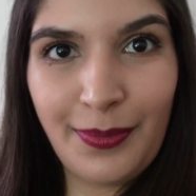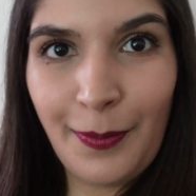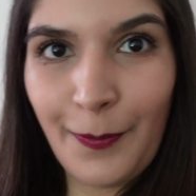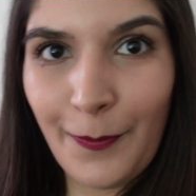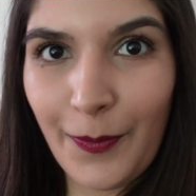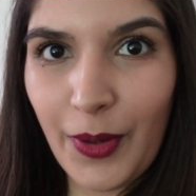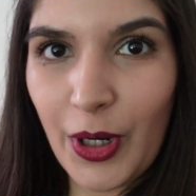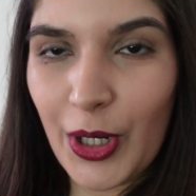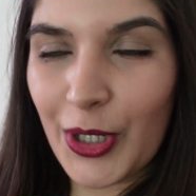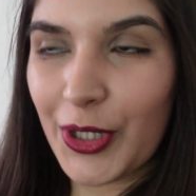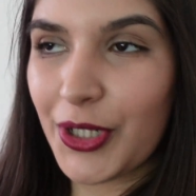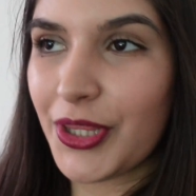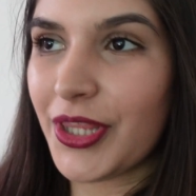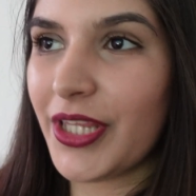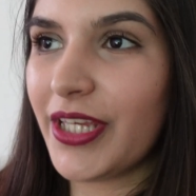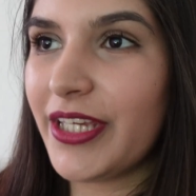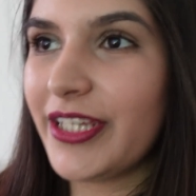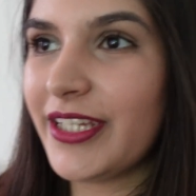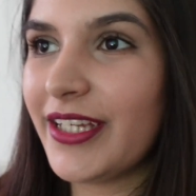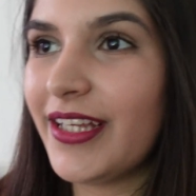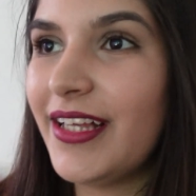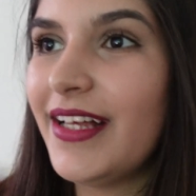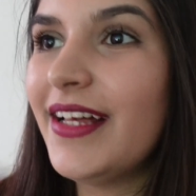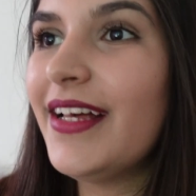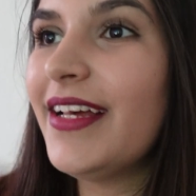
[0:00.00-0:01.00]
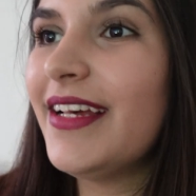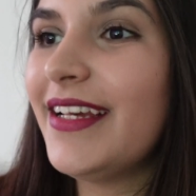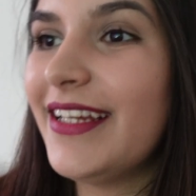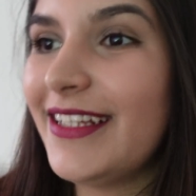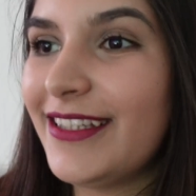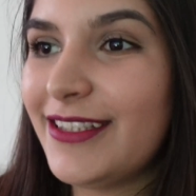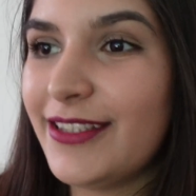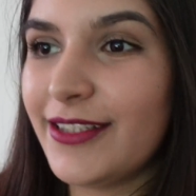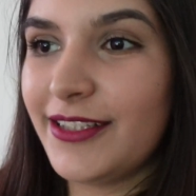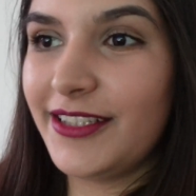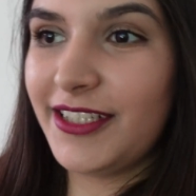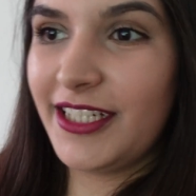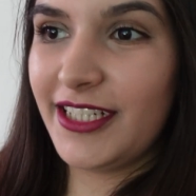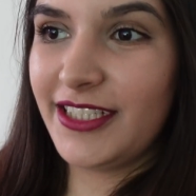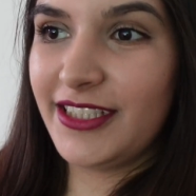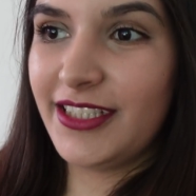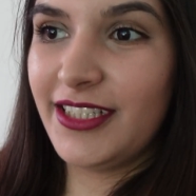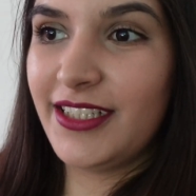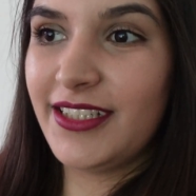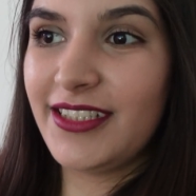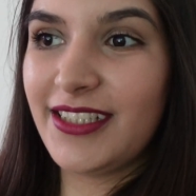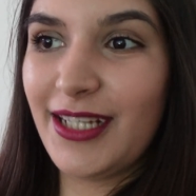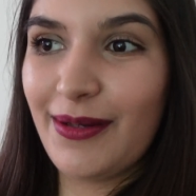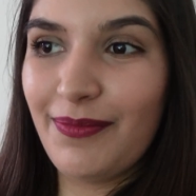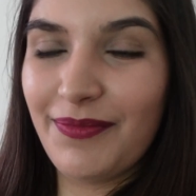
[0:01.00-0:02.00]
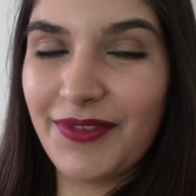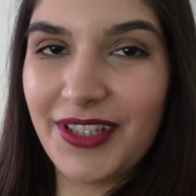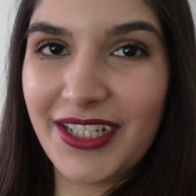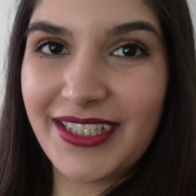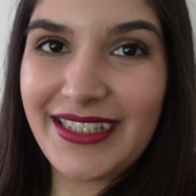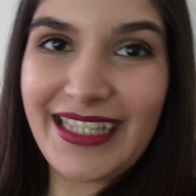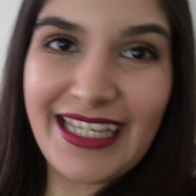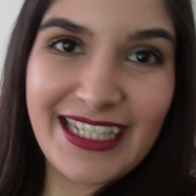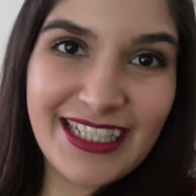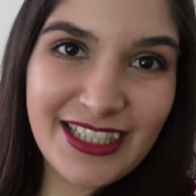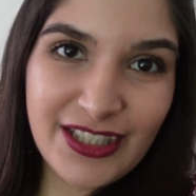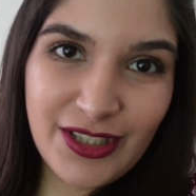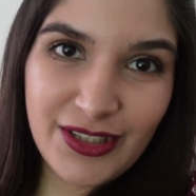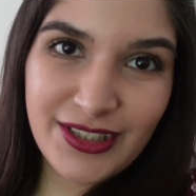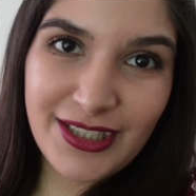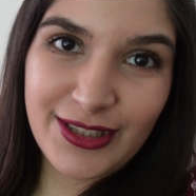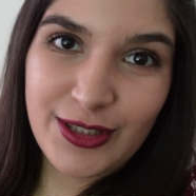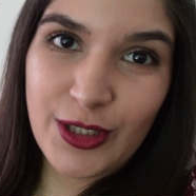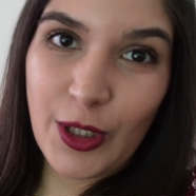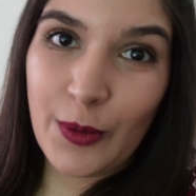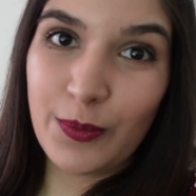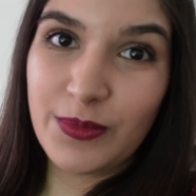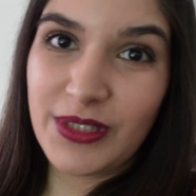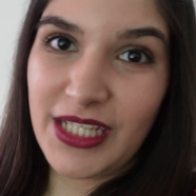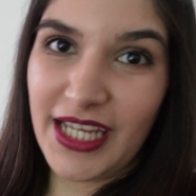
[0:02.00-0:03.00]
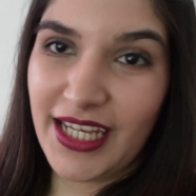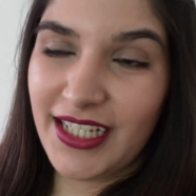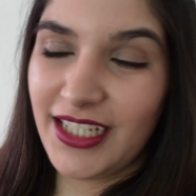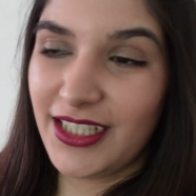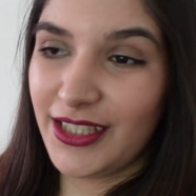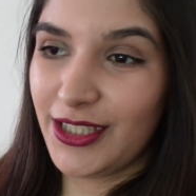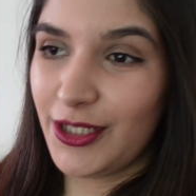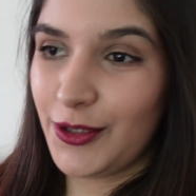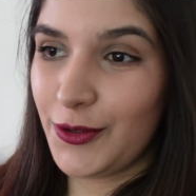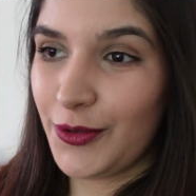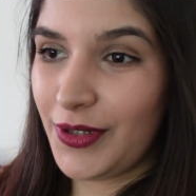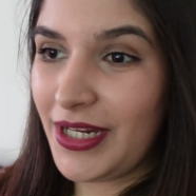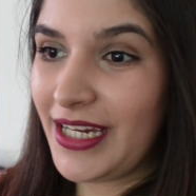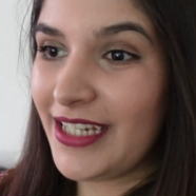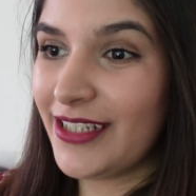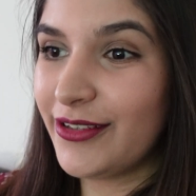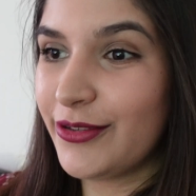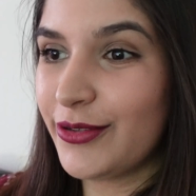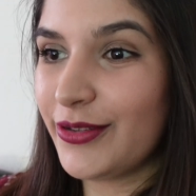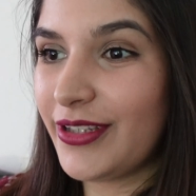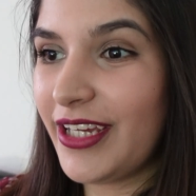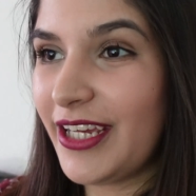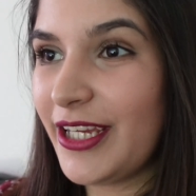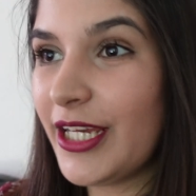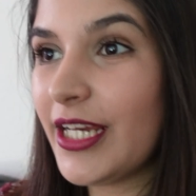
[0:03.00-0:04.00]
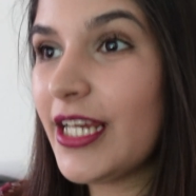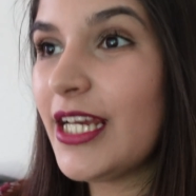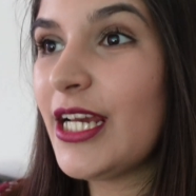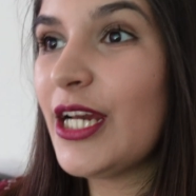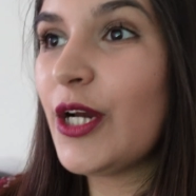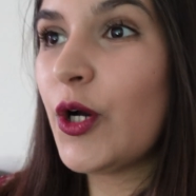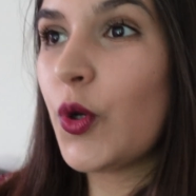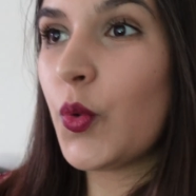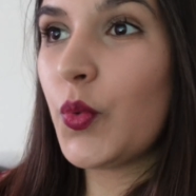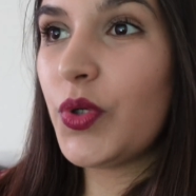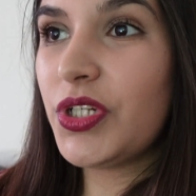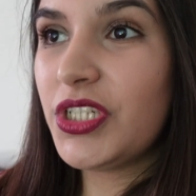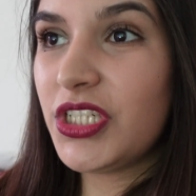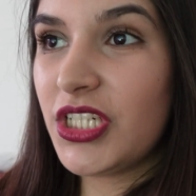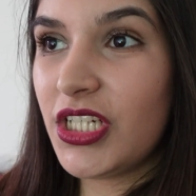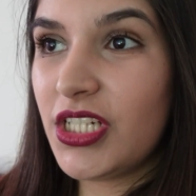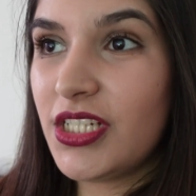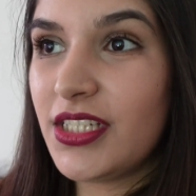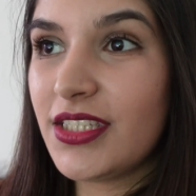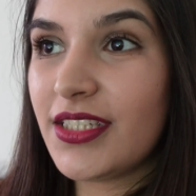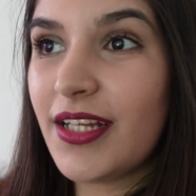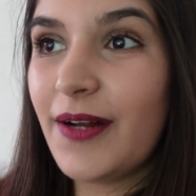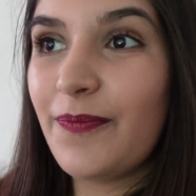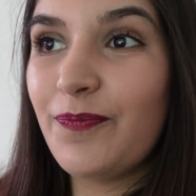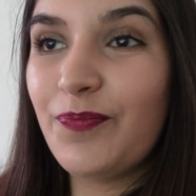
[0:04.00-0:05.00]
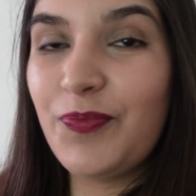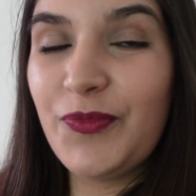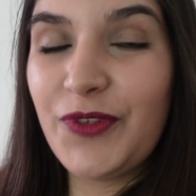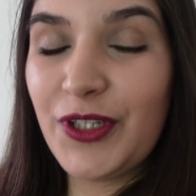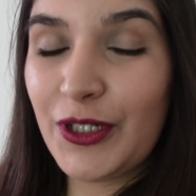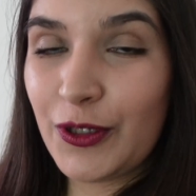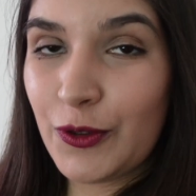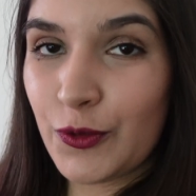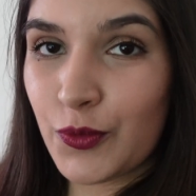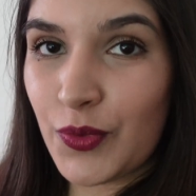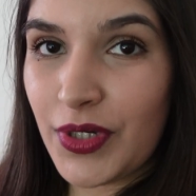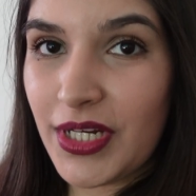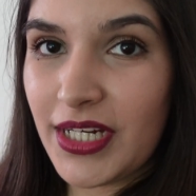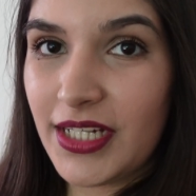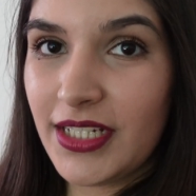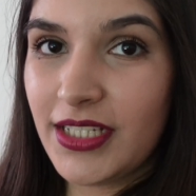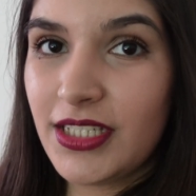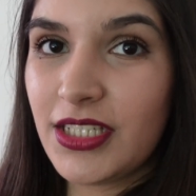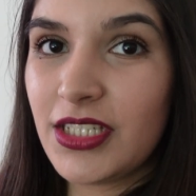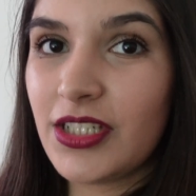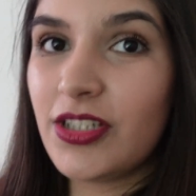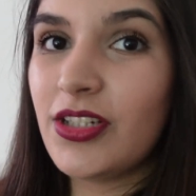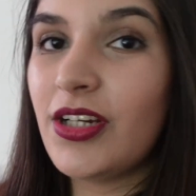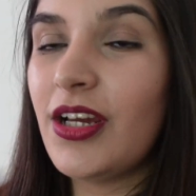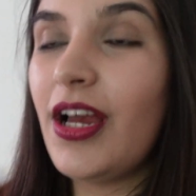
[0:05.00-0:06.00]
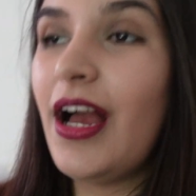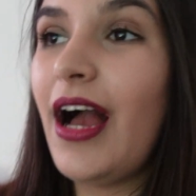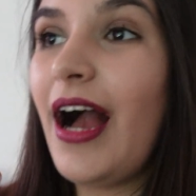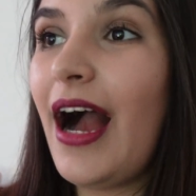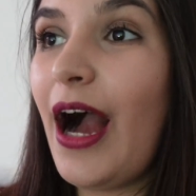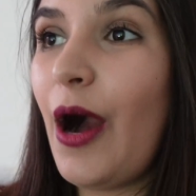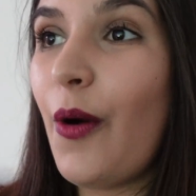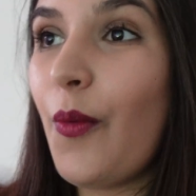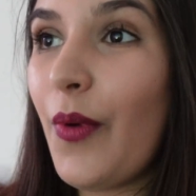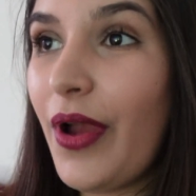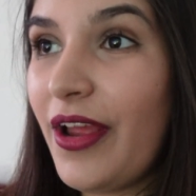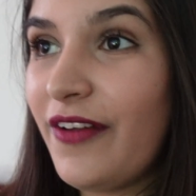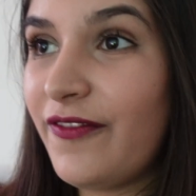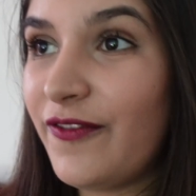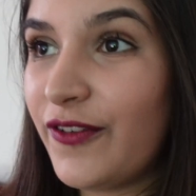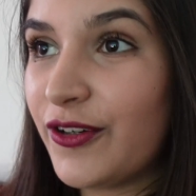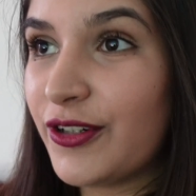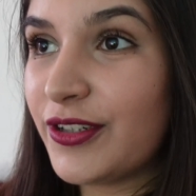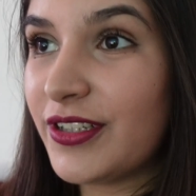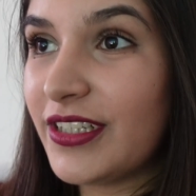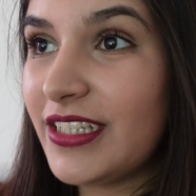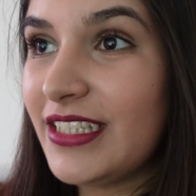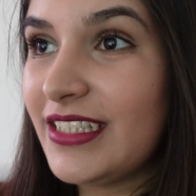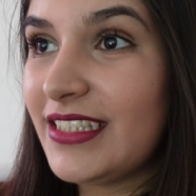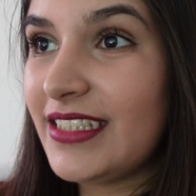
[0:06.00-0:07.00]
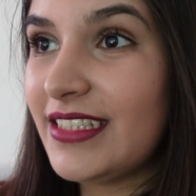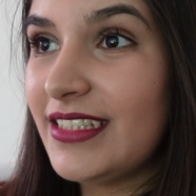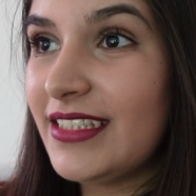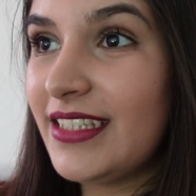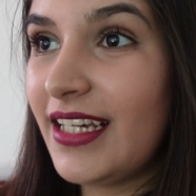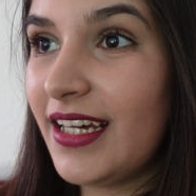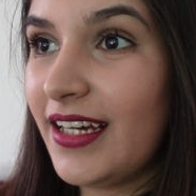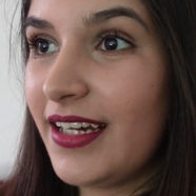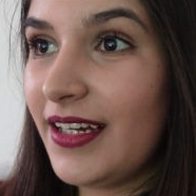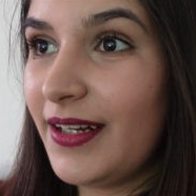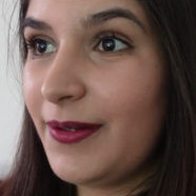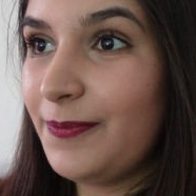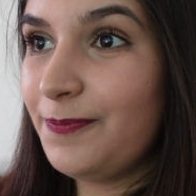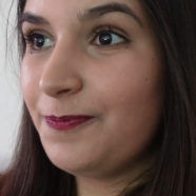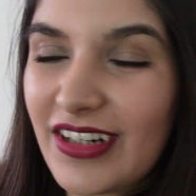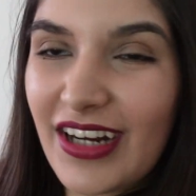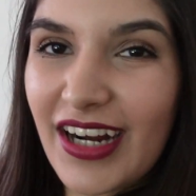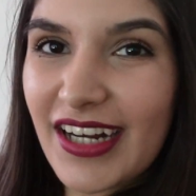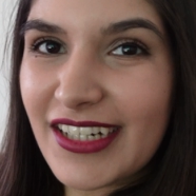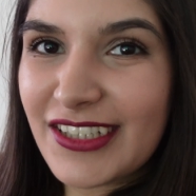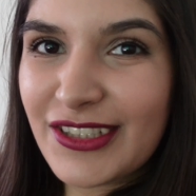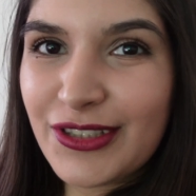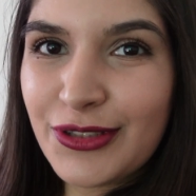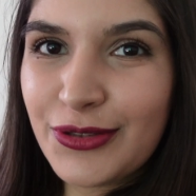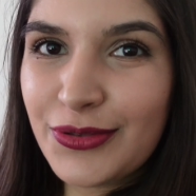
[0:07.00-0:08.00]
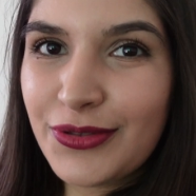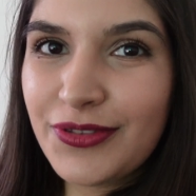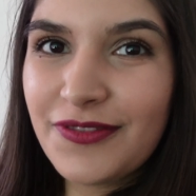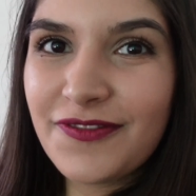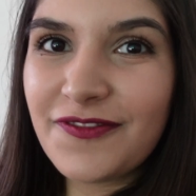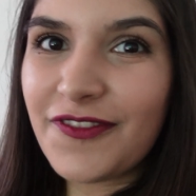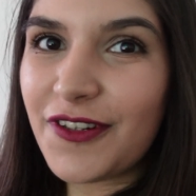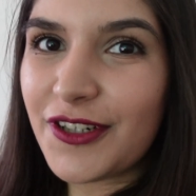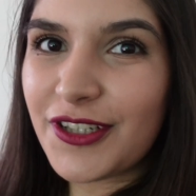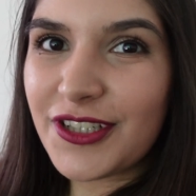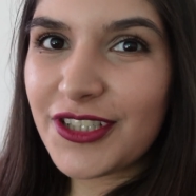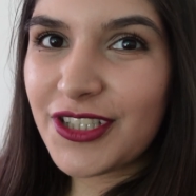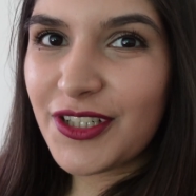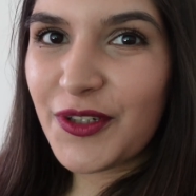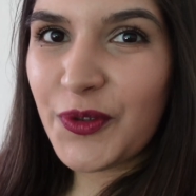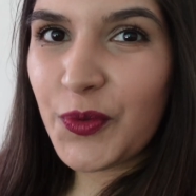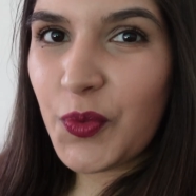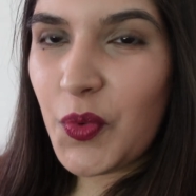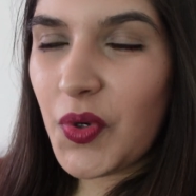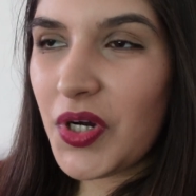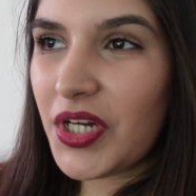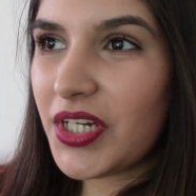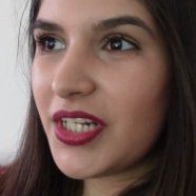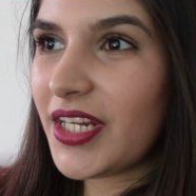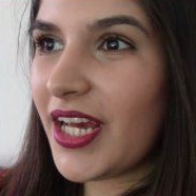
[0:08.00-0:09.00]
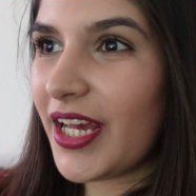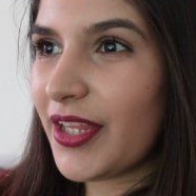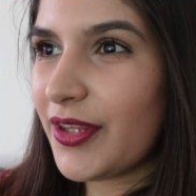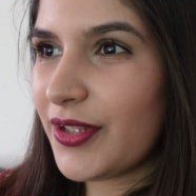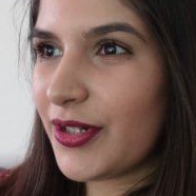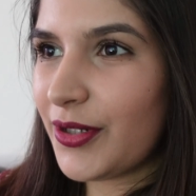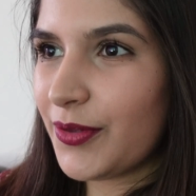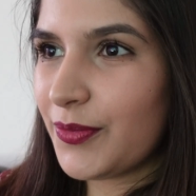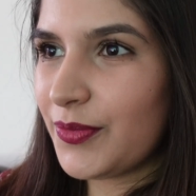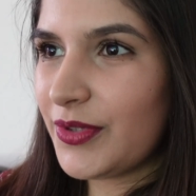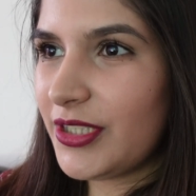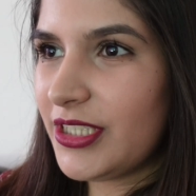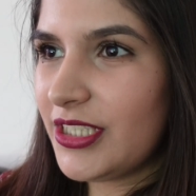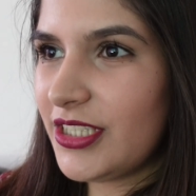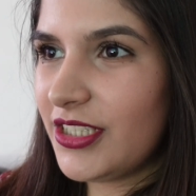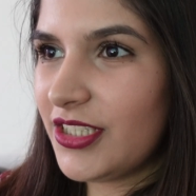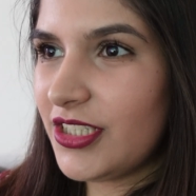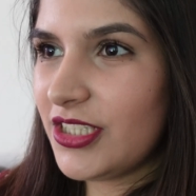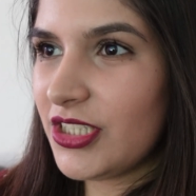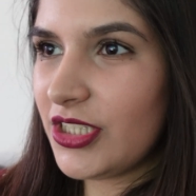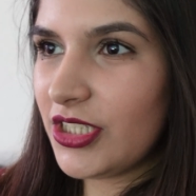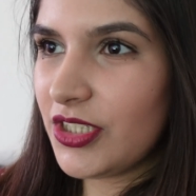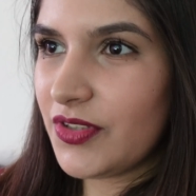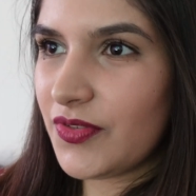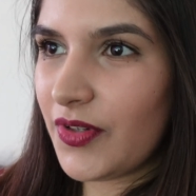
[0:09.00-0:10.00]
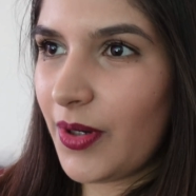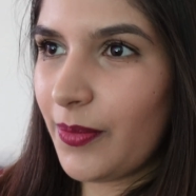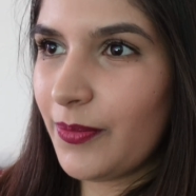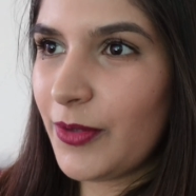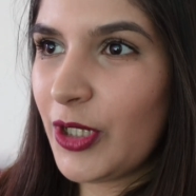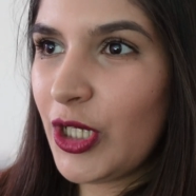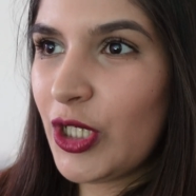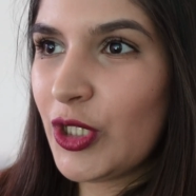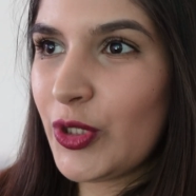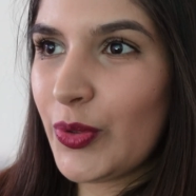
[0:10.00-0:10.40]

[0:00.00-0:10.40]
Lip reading: bar thing, it suggested something that is on the top 10 in the UK today, which is The Grinch, However, it's the cartoon version one. I don't know, which year is this from?